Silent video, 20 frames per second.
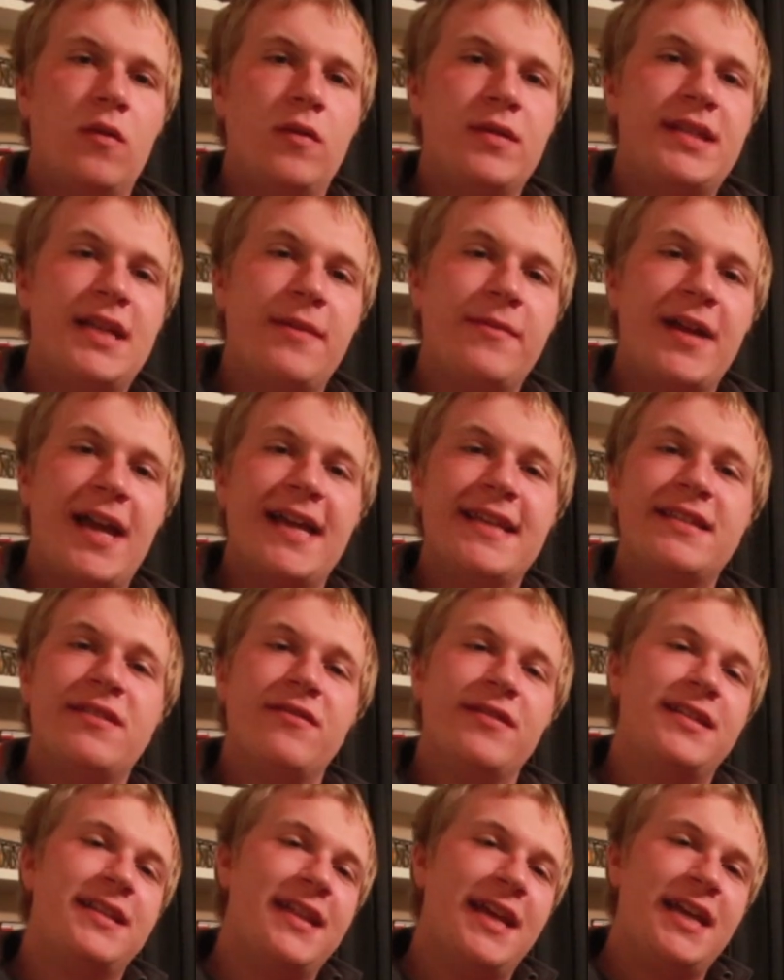What's up guys? So
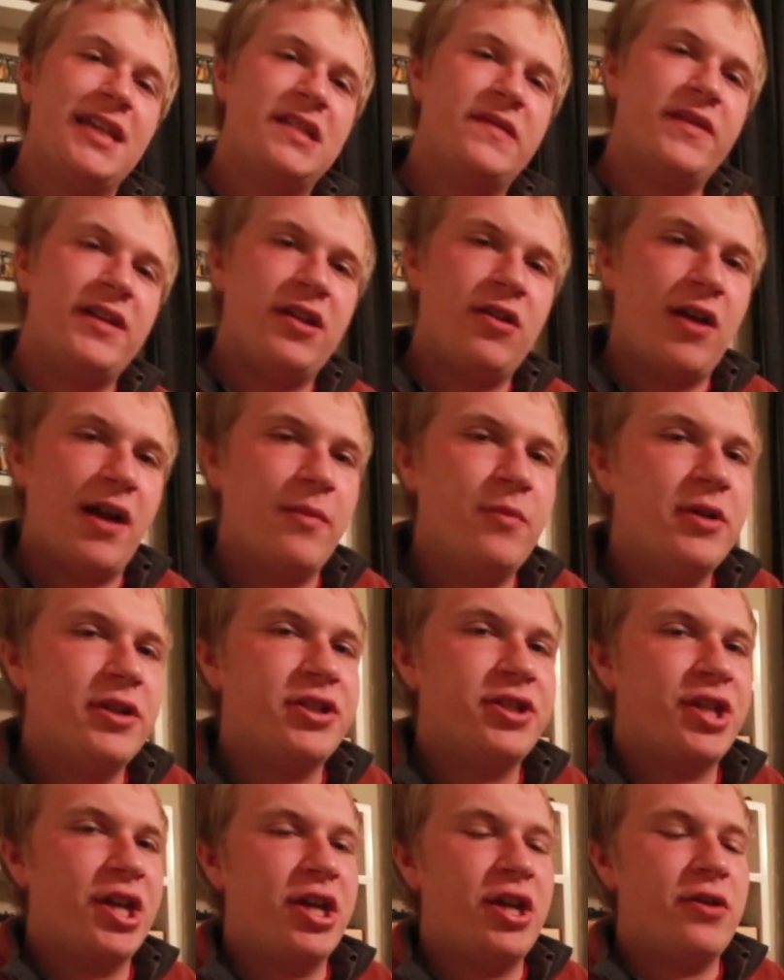in today's video I'm going to
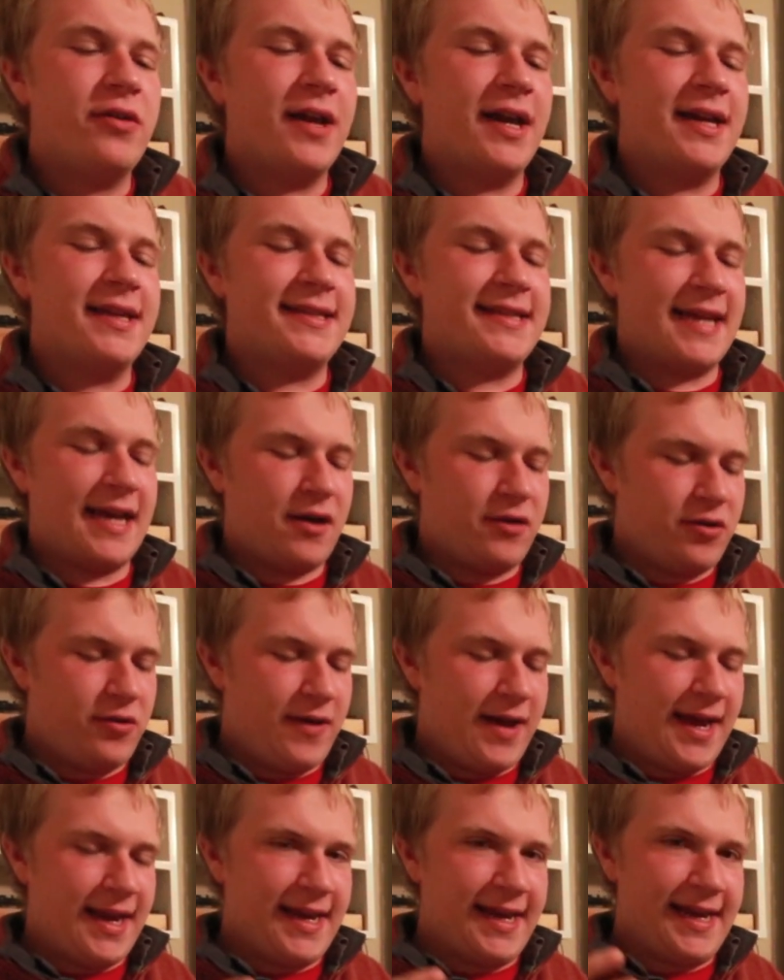show you guys how to
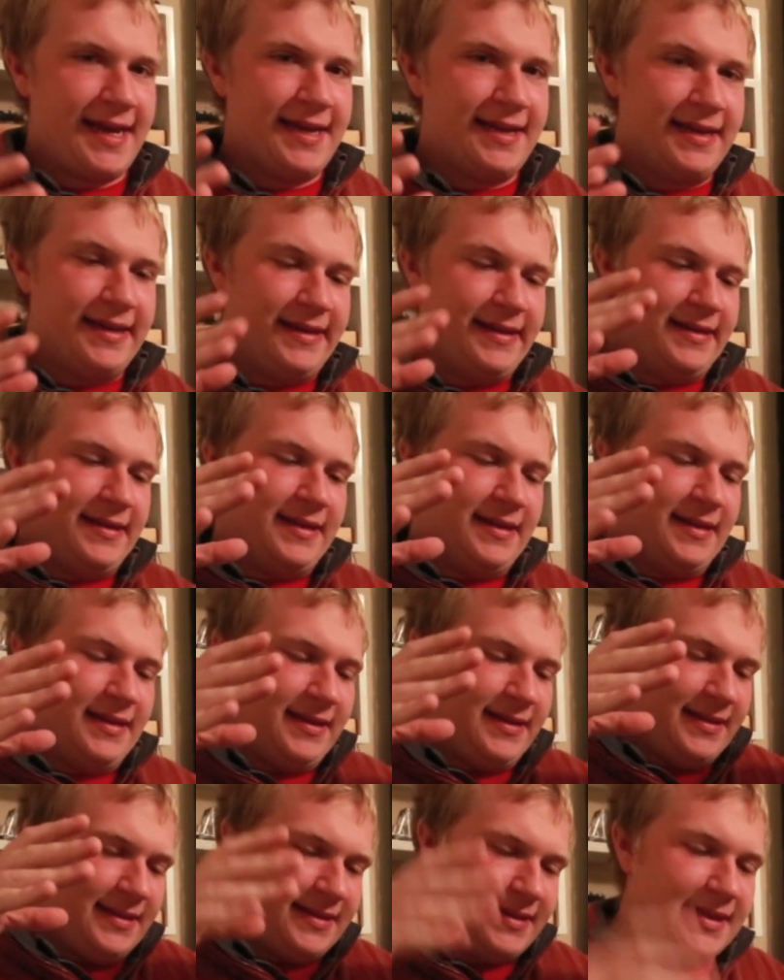add a
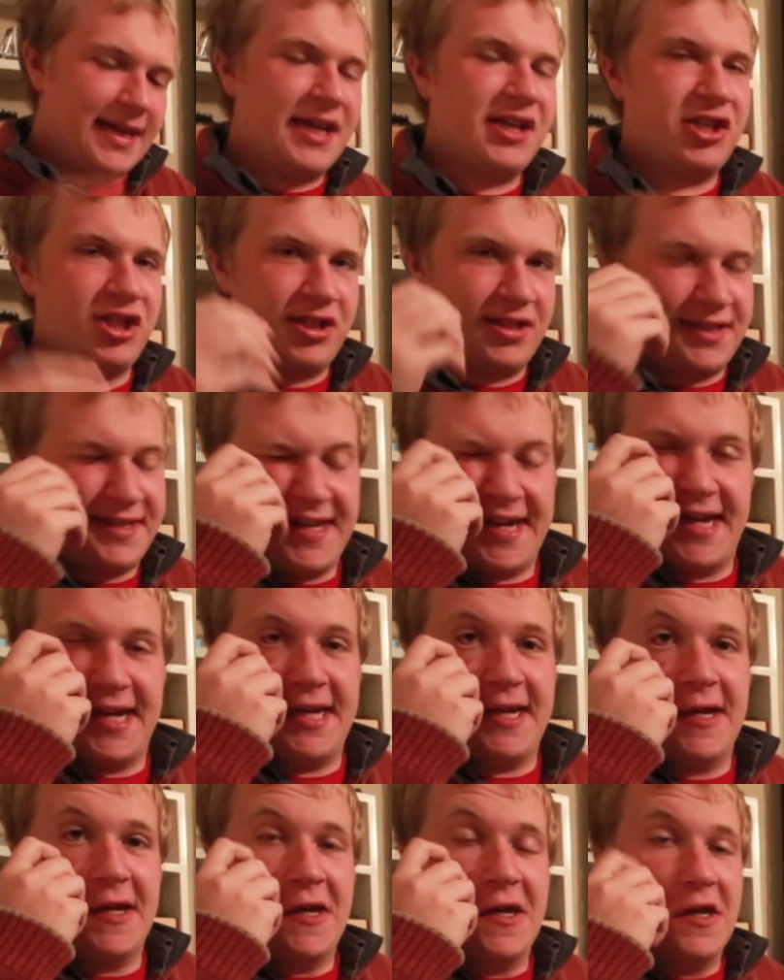station
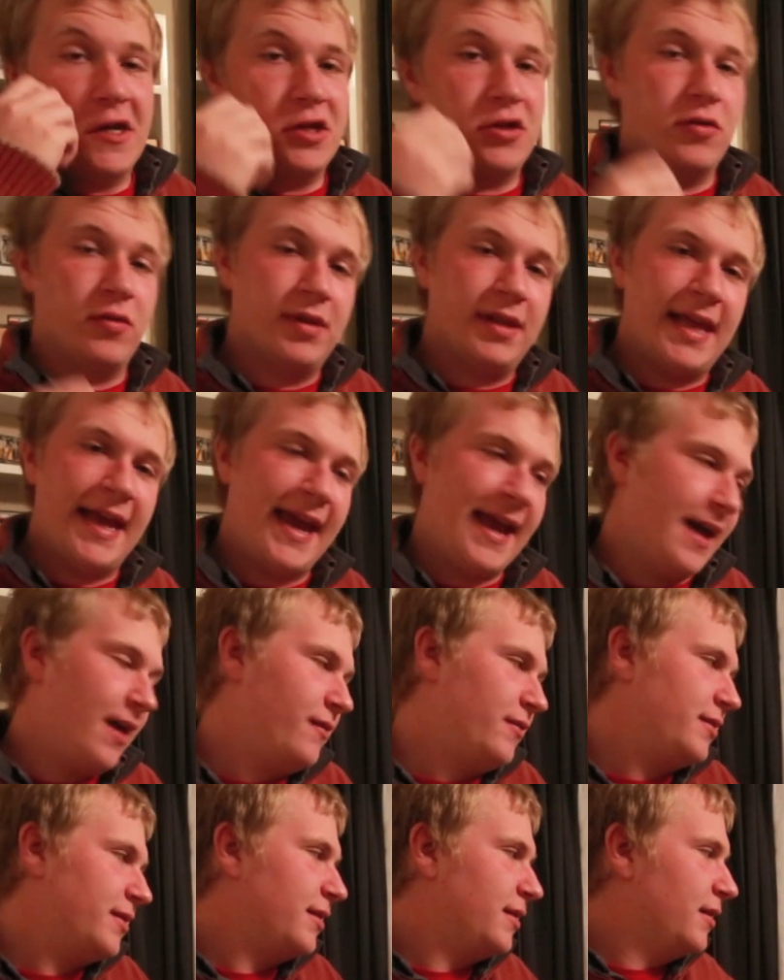scene to a
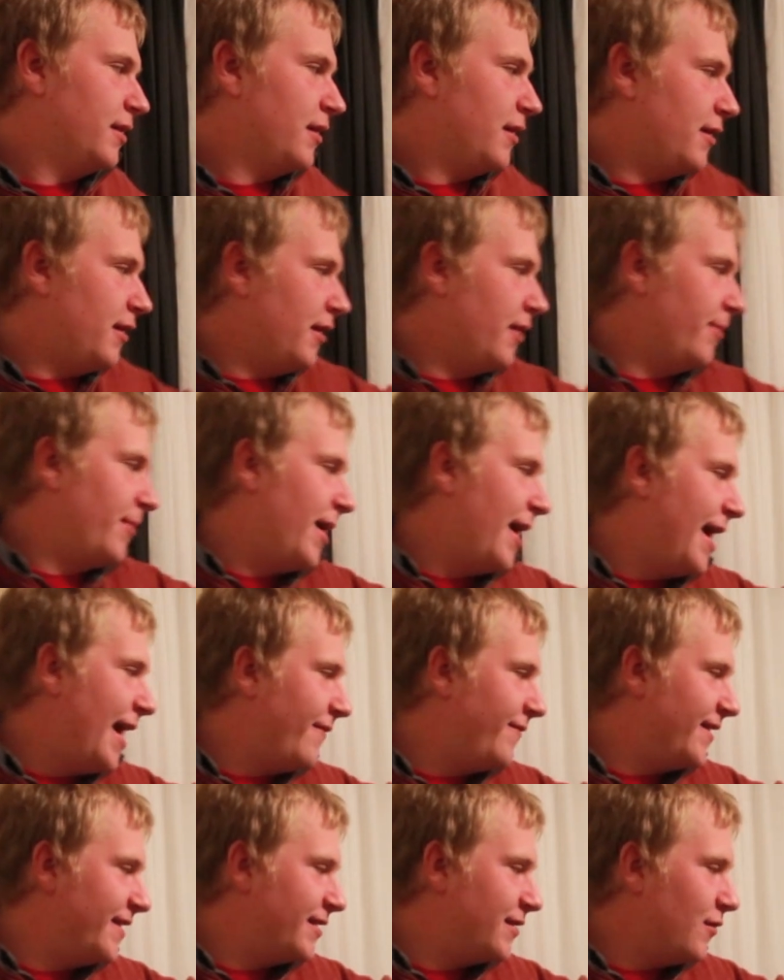layout. I
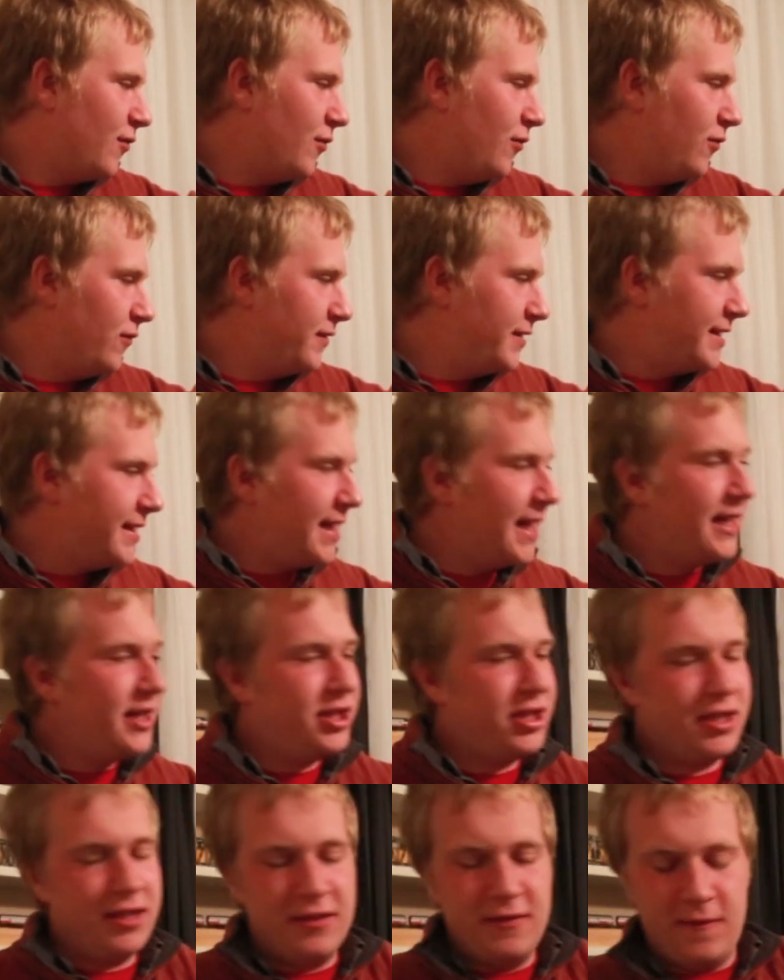have this old
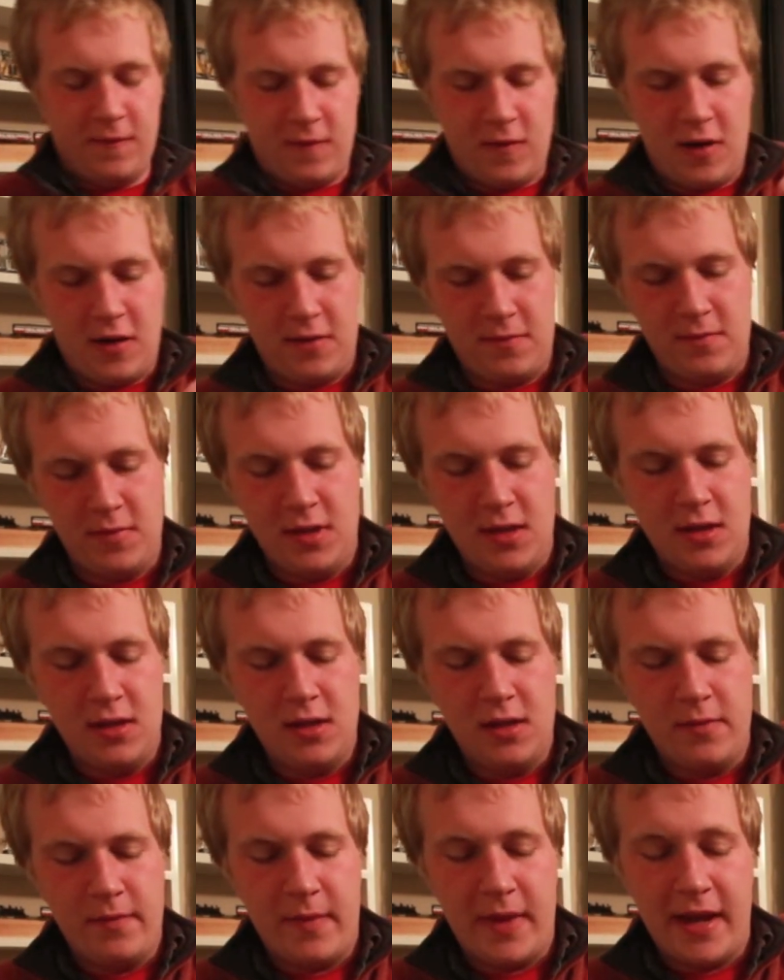station from
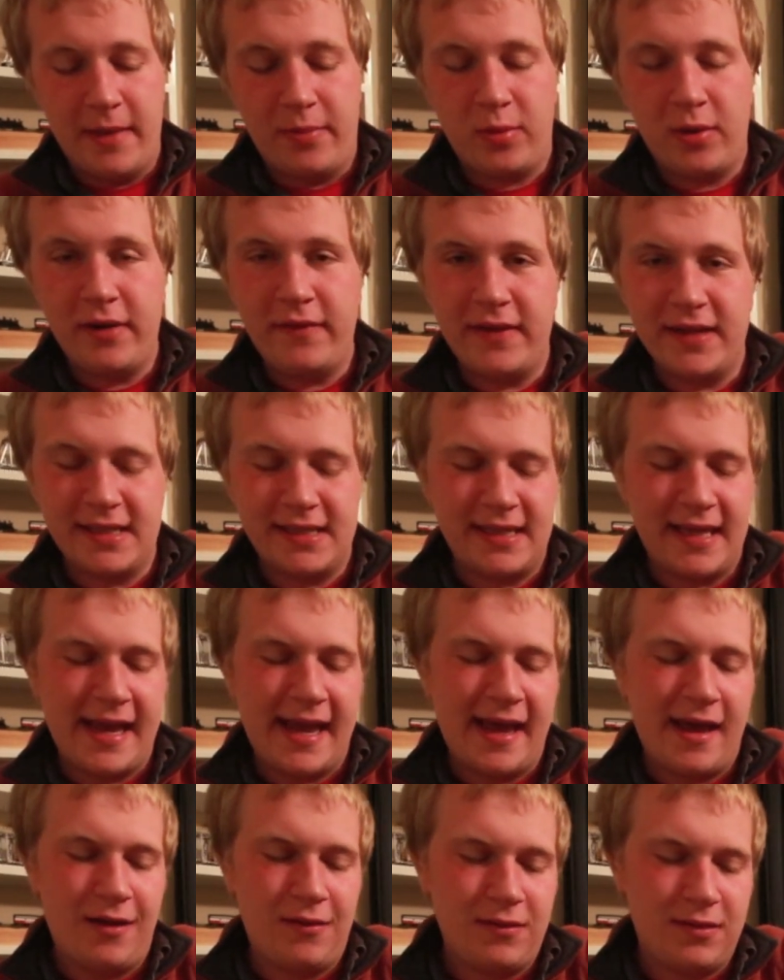my previous
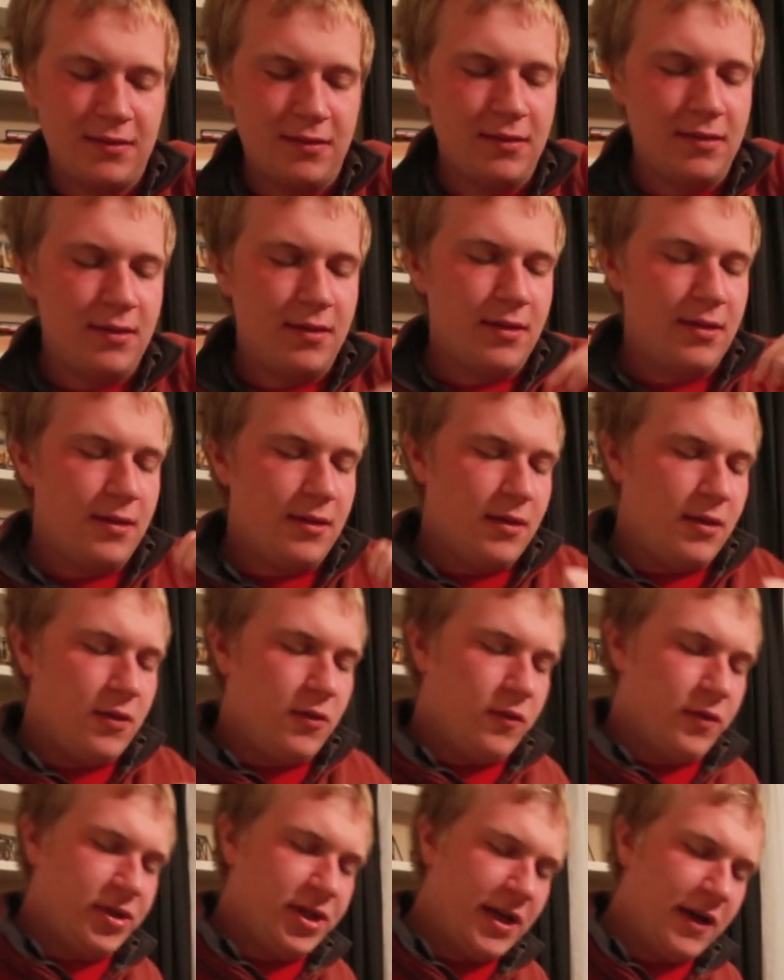layout,
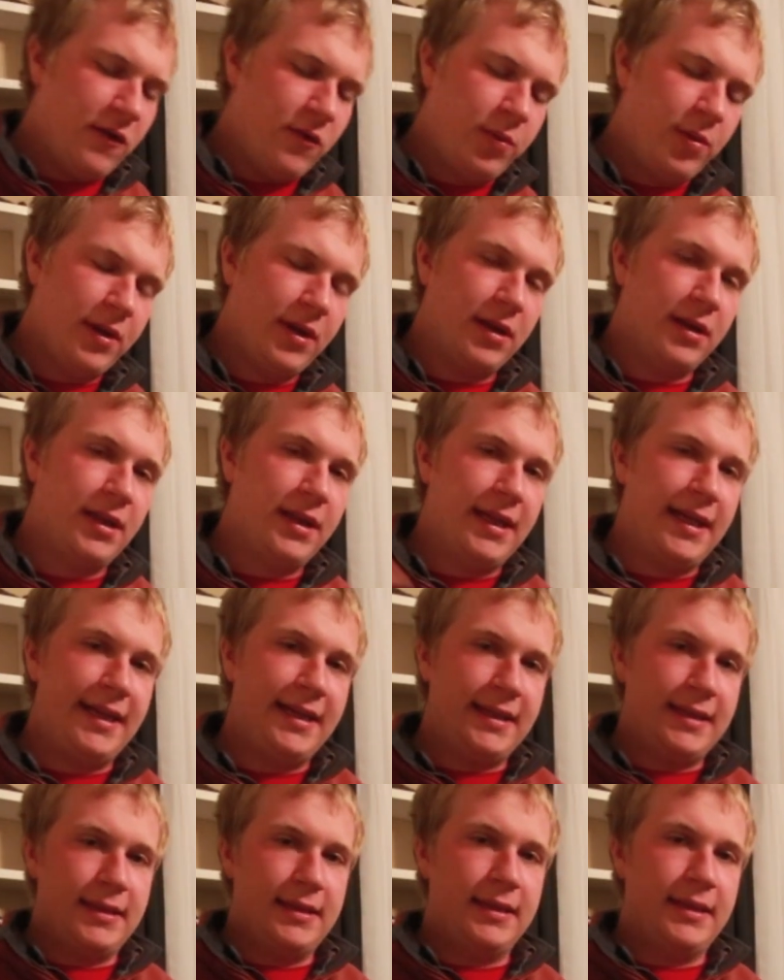which I will put a
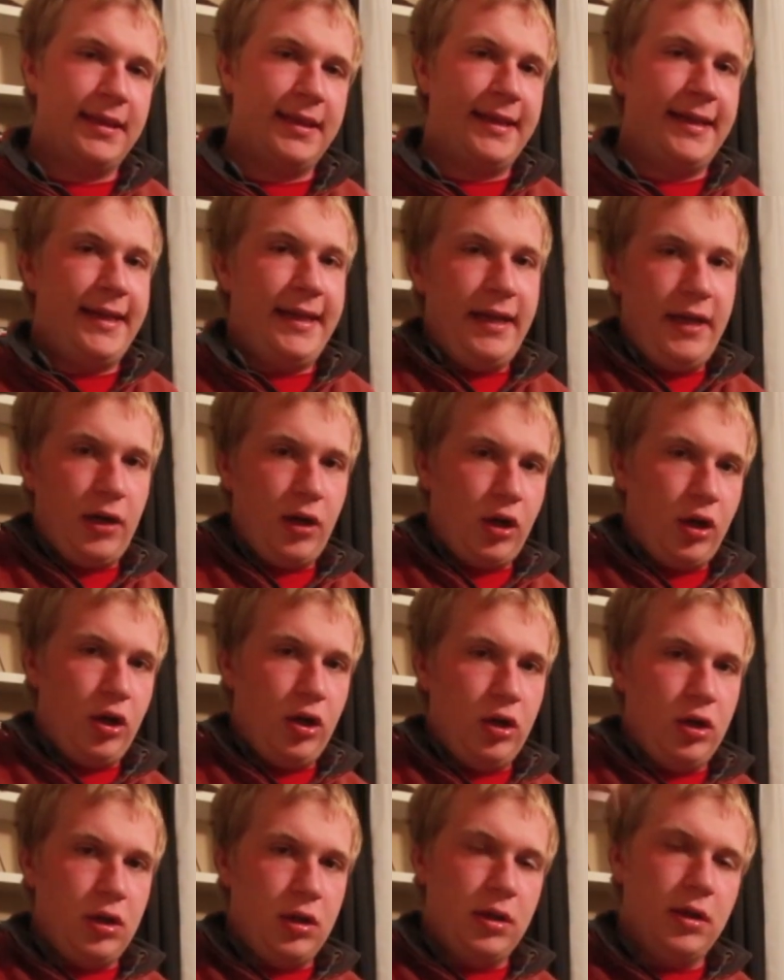link
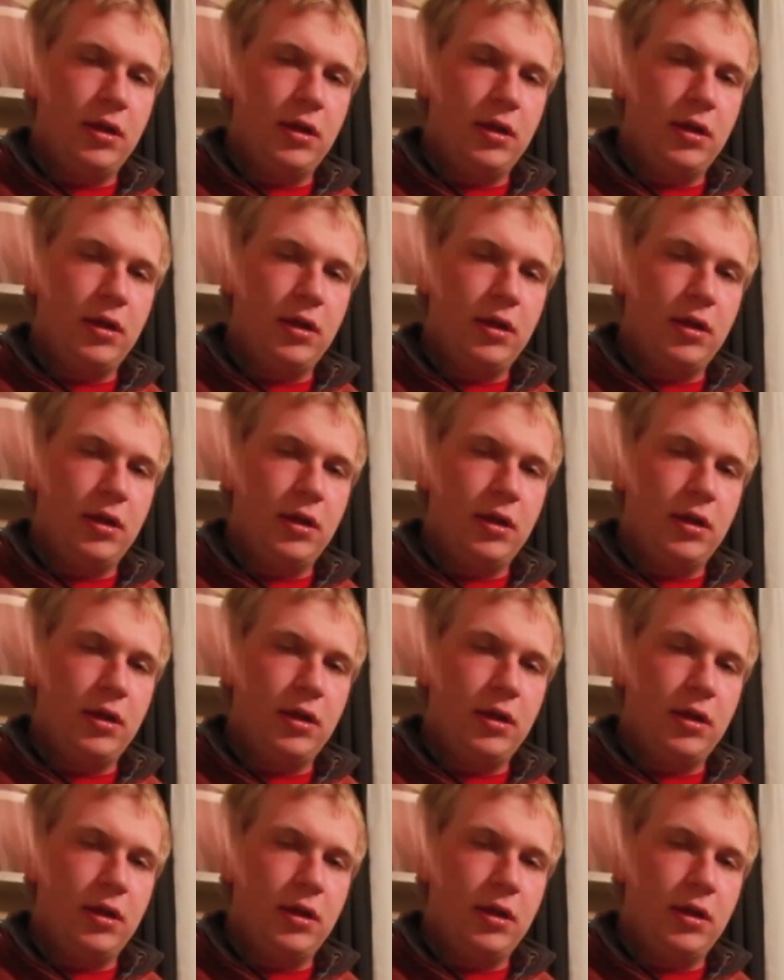here